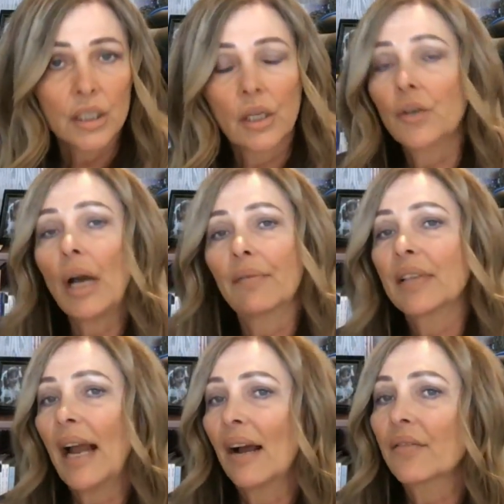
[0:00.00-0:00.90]
So you have
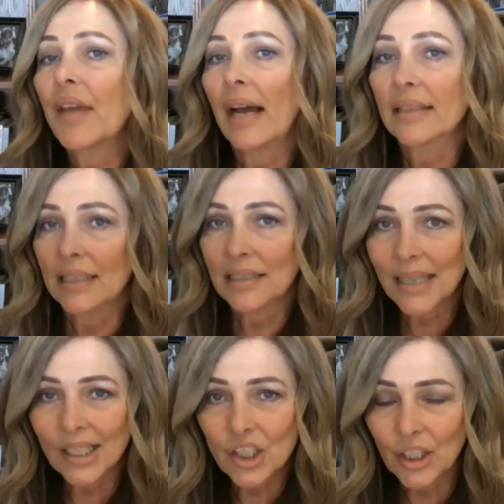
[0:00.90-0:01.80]
to have that
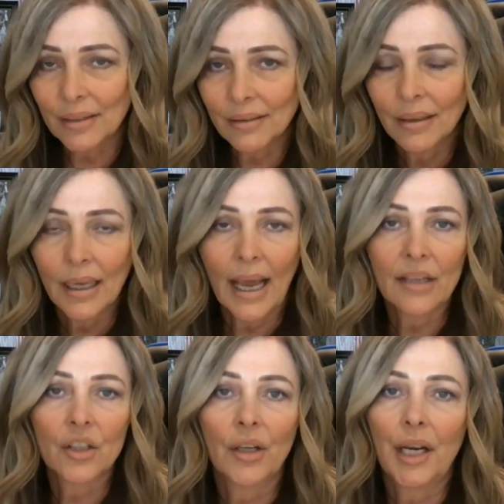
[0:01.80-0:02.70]
discussion
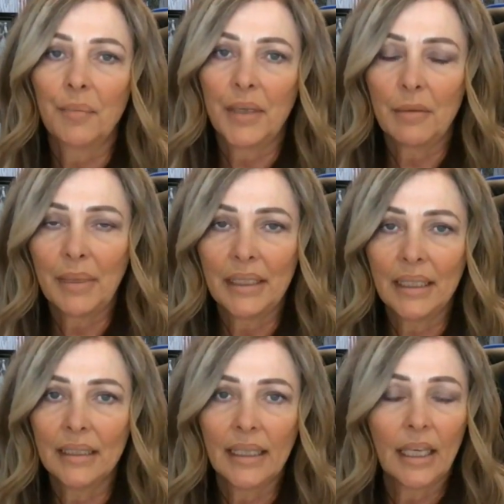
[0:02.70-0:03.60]
at your IEP
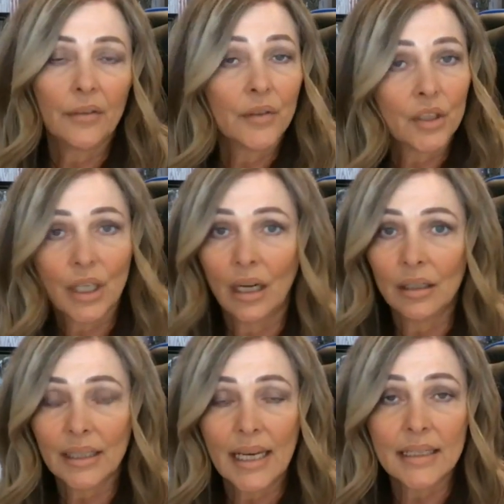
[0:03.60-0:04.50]
meeting if your
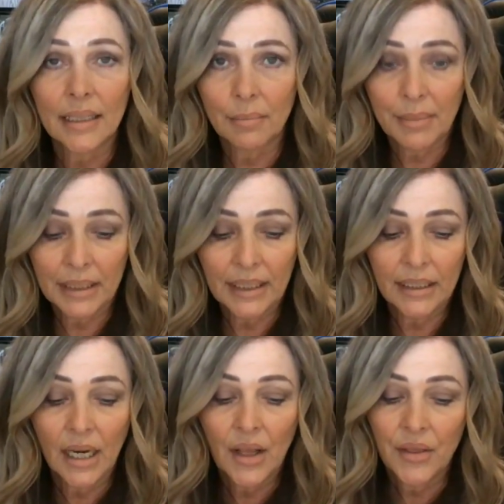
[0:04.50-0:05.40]
child isn't
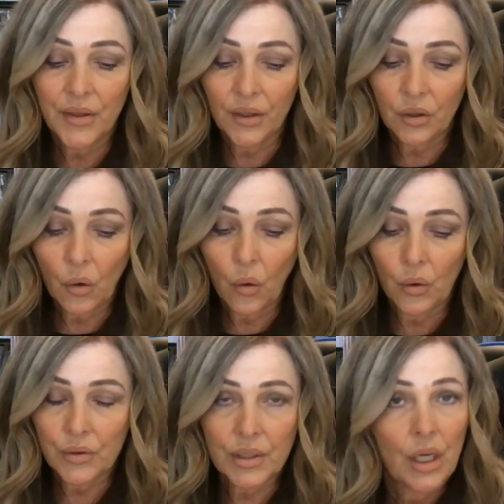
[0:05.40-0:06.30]
meeting their
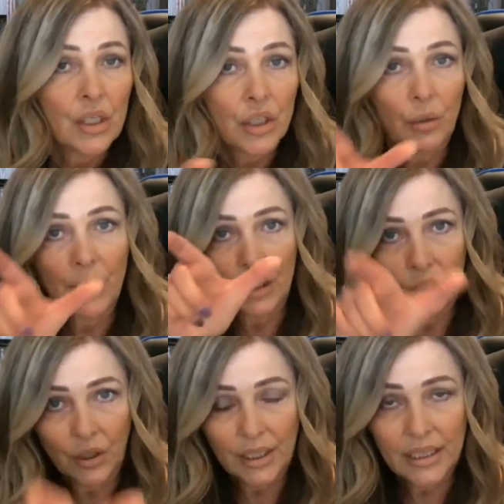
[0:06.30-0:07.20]
goals. So you want to
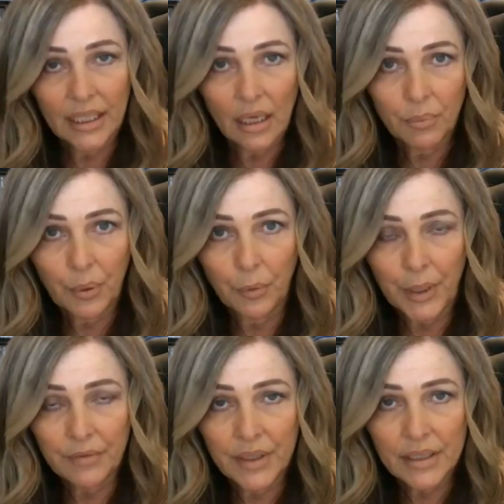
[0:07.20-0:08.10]
look at the
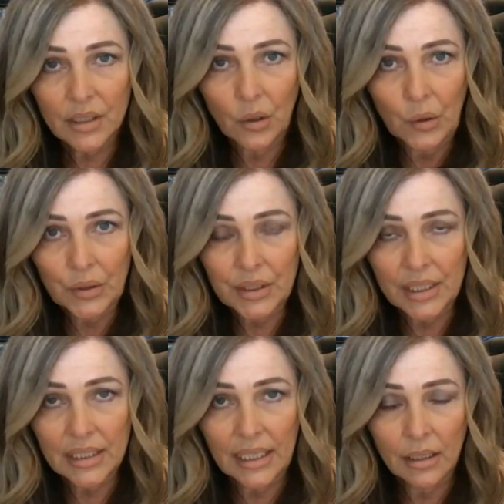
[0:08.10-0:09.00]
previous goals to
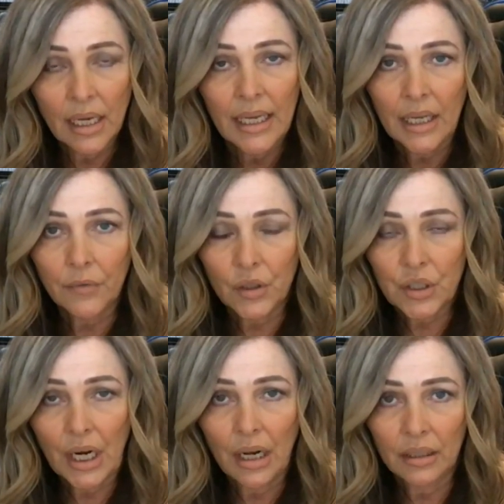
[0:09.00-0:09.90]
see if your
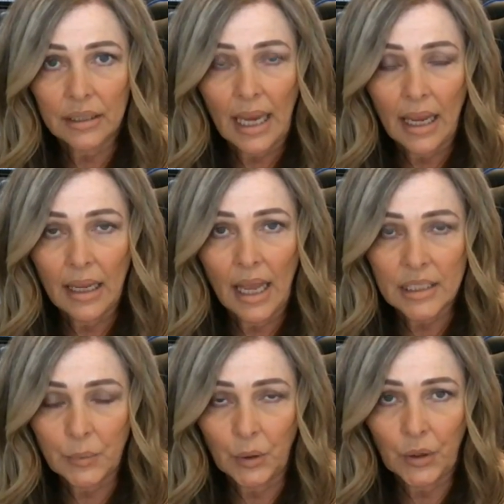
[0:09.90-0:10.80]
child
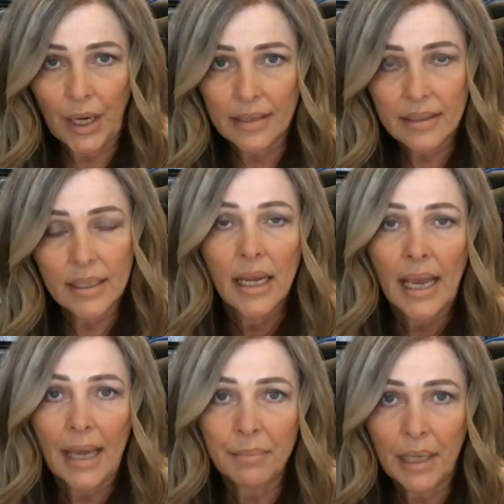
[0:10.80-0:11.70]
has progressed
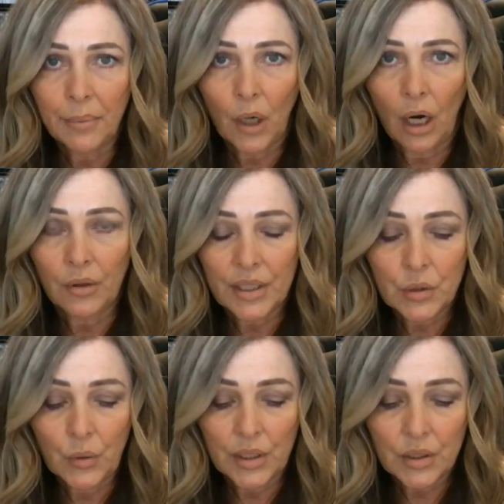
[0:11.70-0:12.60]
and made
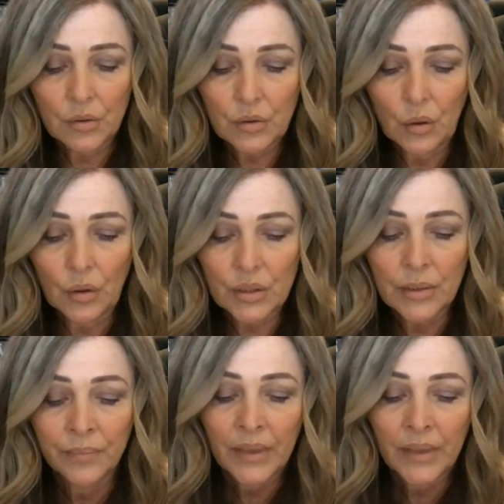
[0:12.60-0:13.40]
progress towards those goals.